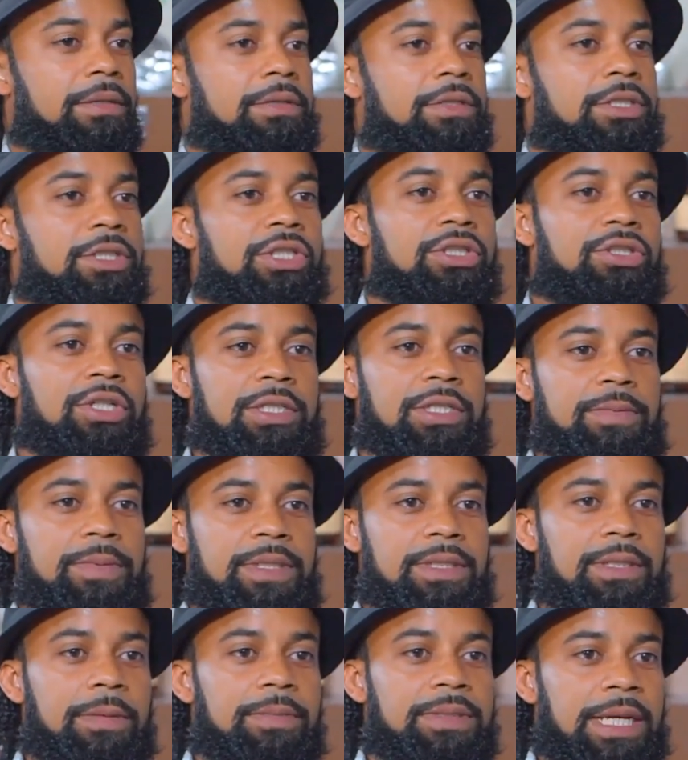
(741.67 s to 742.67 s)
She's dressed, man.
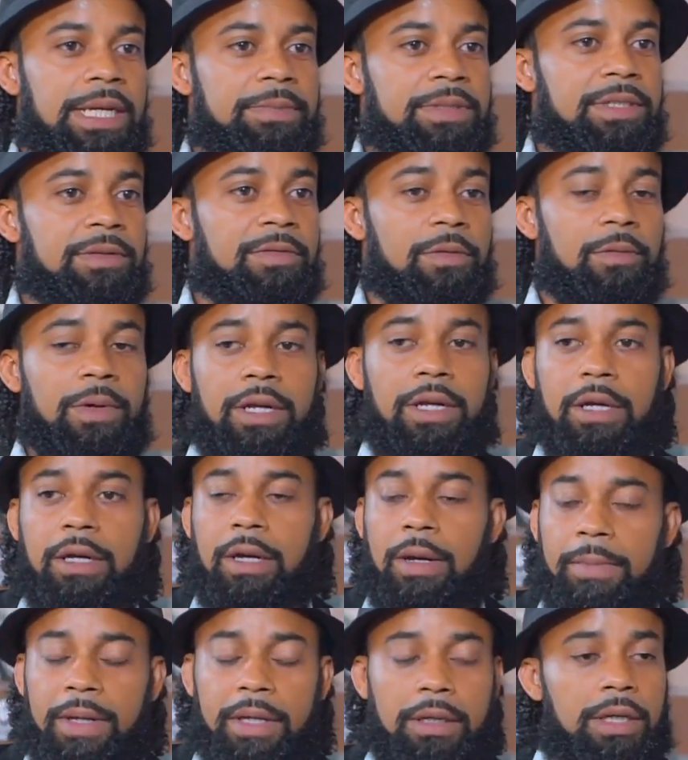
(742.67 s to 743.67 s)
Sometimes even when I
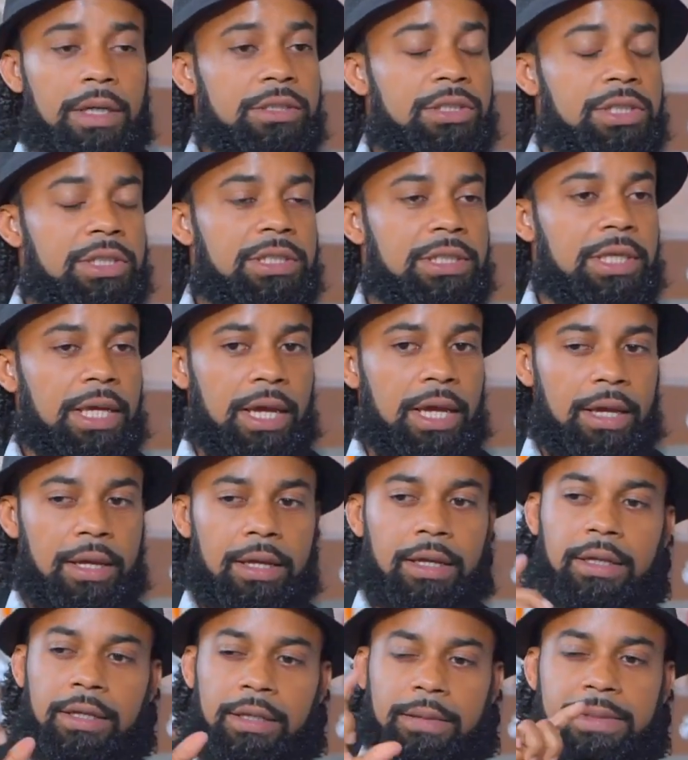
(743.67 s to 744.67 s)
come in and she say, hey,
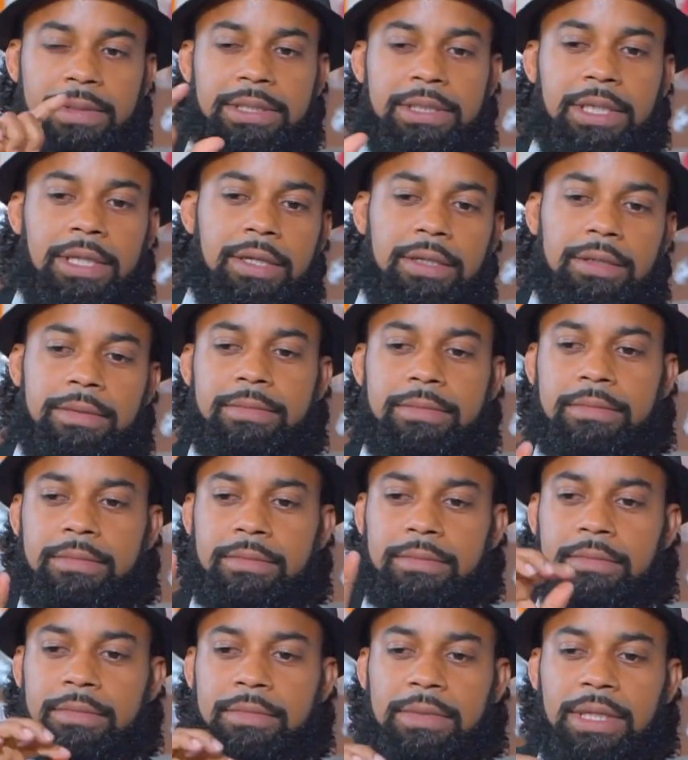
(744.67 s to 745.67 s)
me see her,
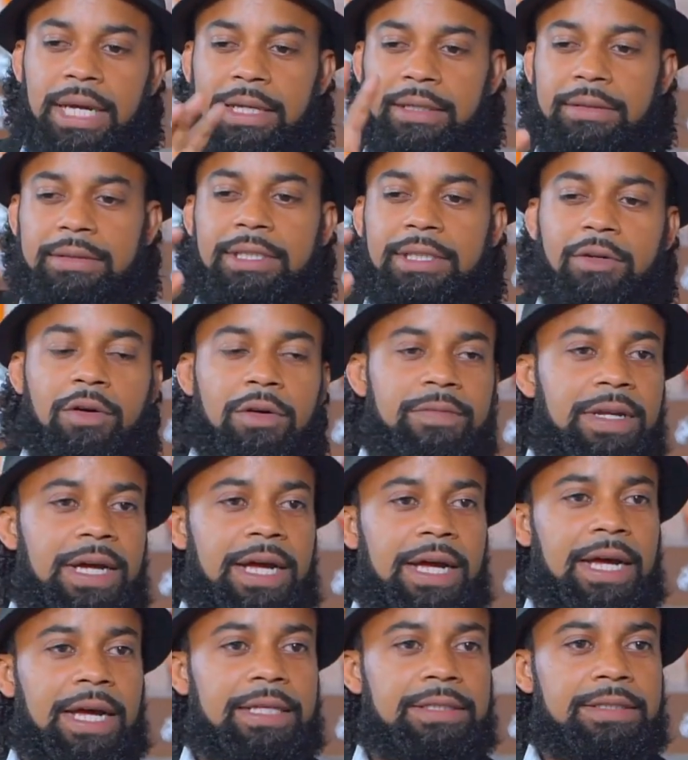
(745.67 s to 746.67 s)
nah, take off
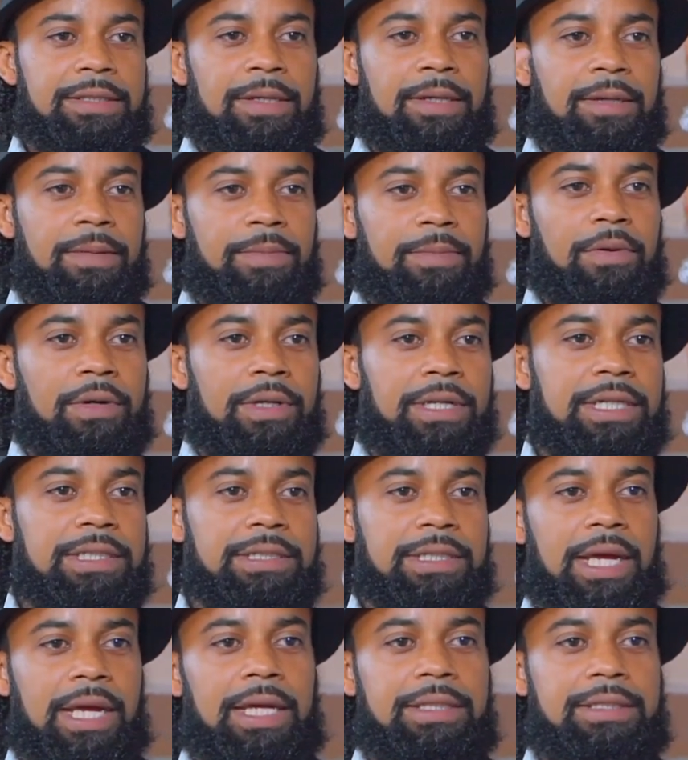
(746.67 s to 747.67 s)
that hat, on this
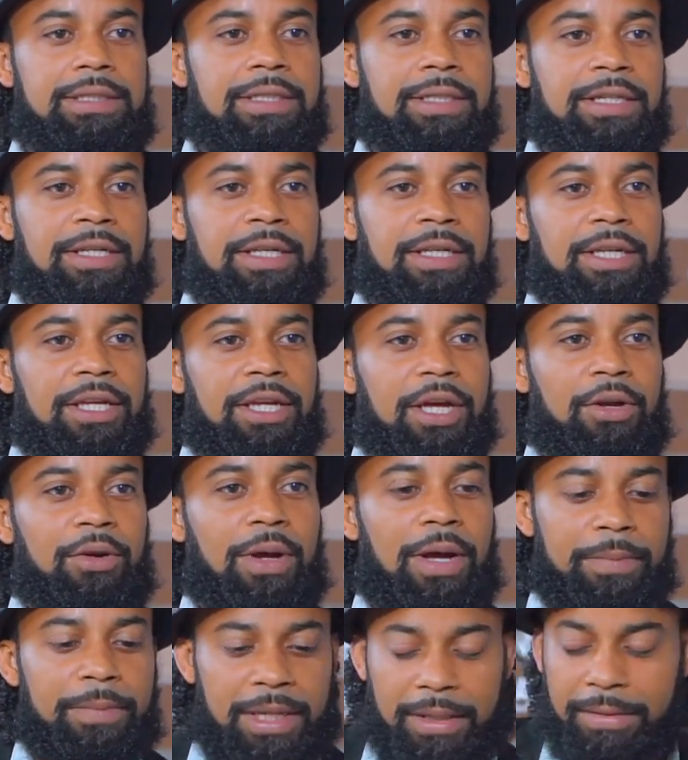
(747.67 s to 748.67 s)
hat. Your wife is dressed. You know
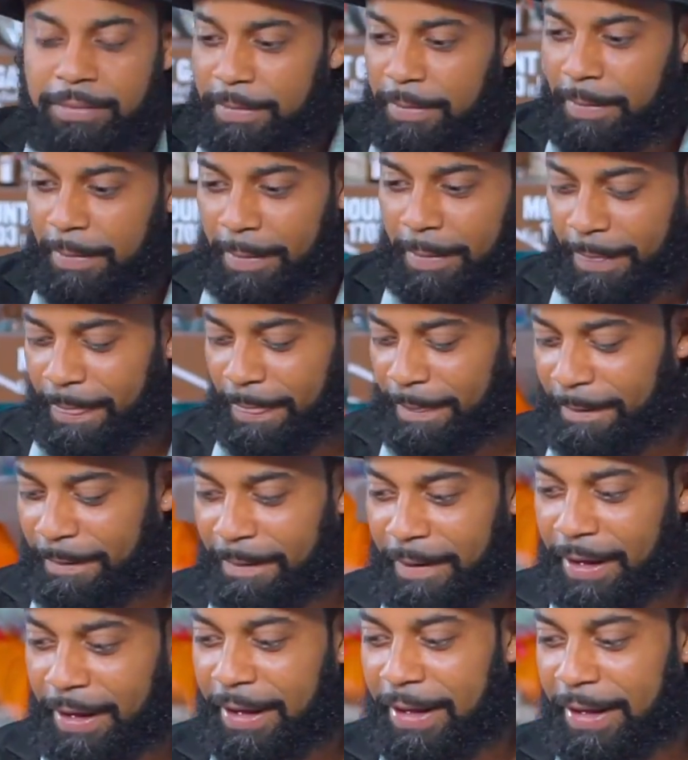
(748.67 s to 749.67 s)
what I mean? Nah, nah, nah. Your
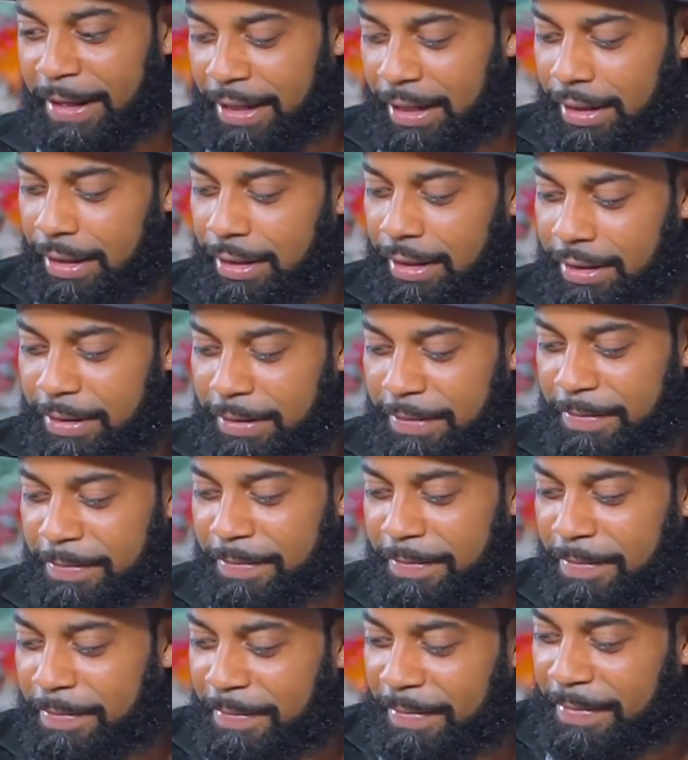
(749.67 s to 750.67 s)
wife nah, is dressed. Nah, mm, mm, mm.